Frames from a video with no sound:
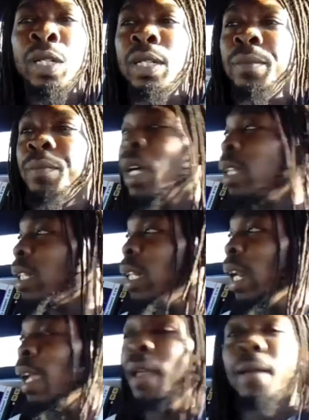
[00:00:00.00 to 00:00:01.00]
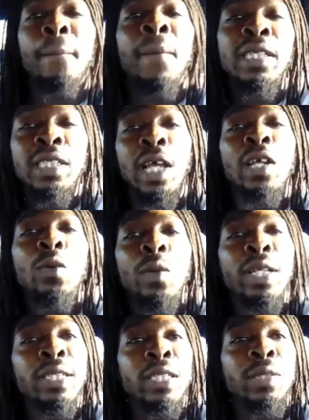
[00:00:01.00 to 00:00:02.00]
But other than that, my
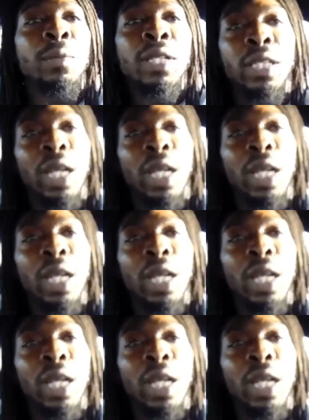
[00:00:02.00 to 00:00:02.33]
channel and some